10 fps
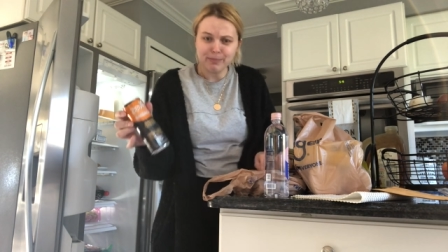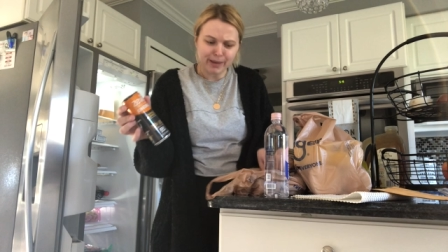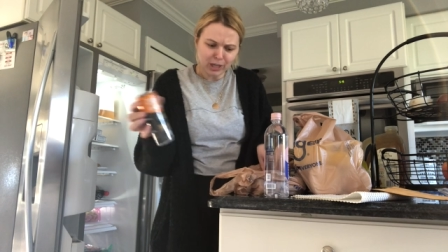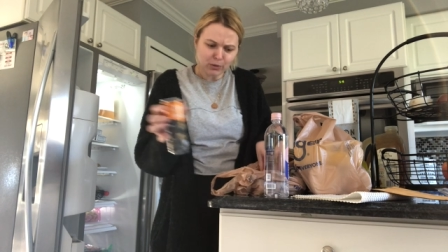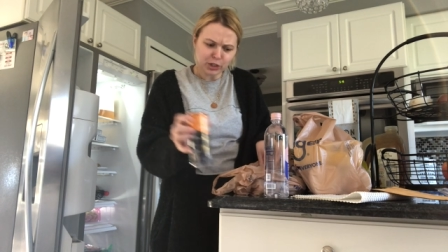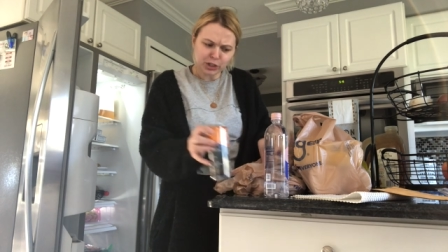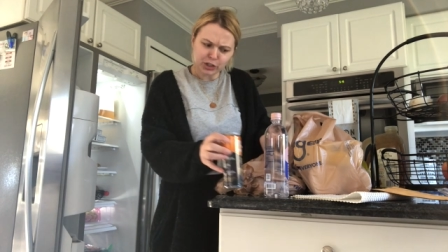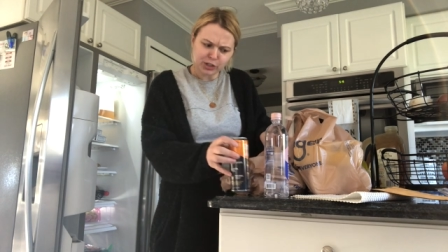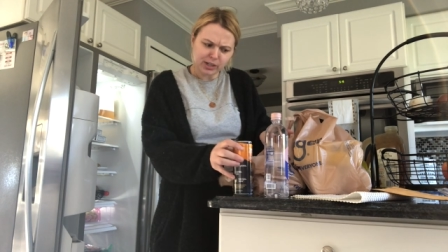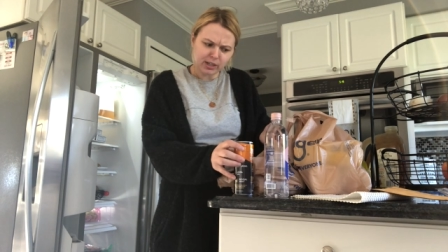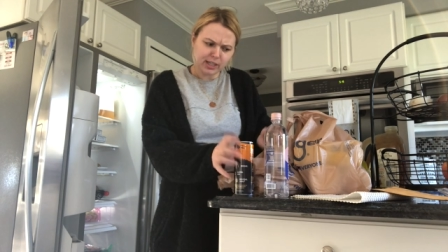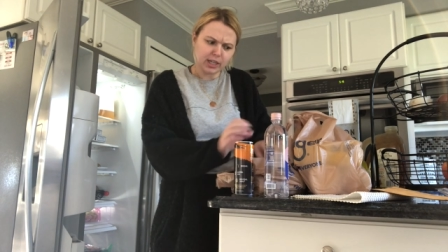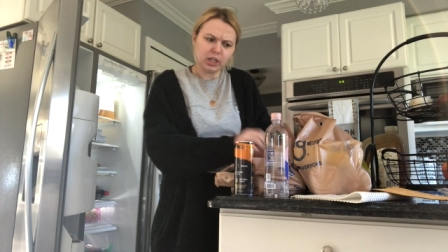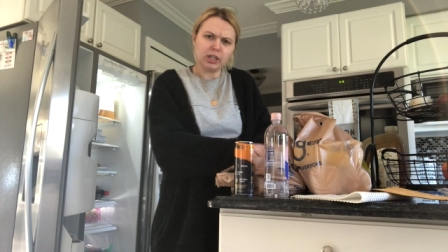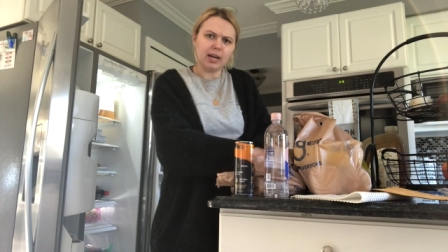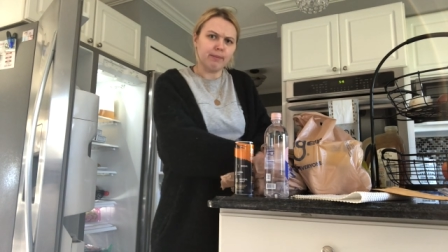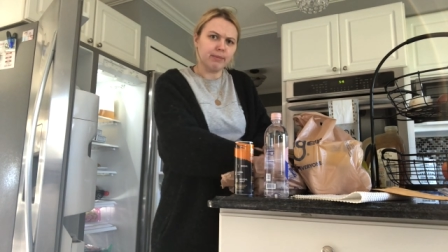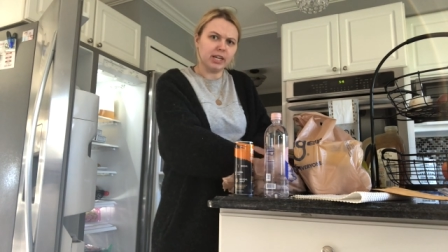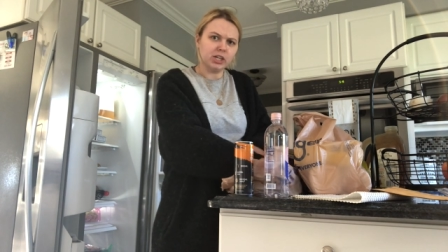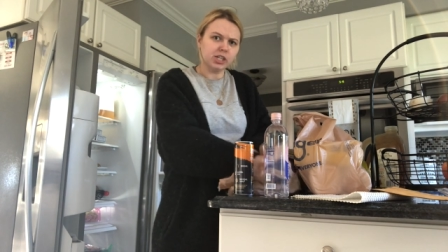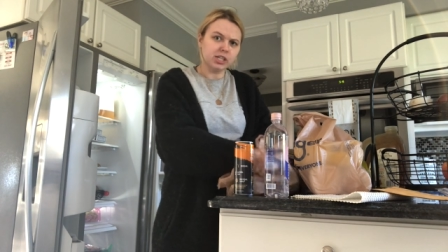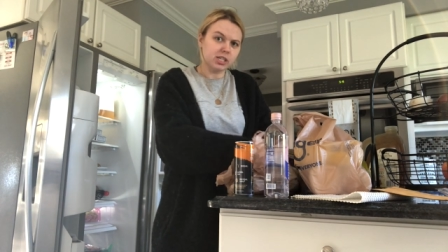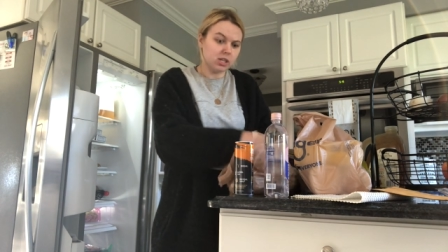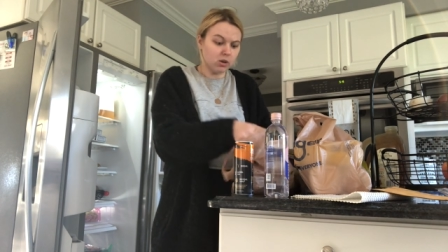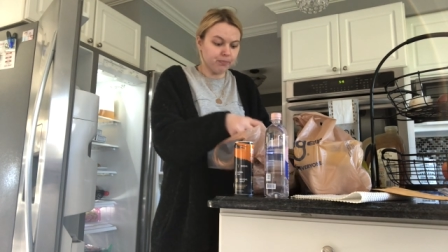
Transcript: Mango and ginger sound like a good combination, so